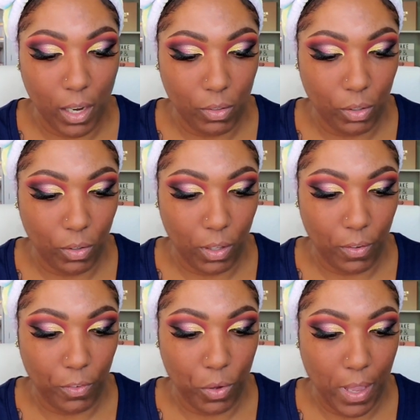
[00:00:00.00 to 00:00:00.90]
I don't know
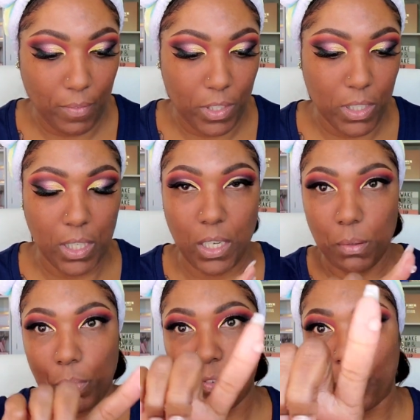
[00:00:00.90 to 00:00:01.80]
if you haven't seen
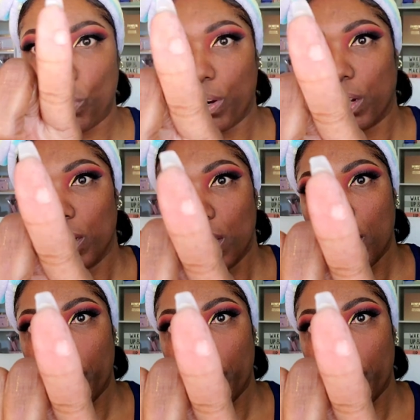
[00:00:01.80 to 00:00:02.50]
it before.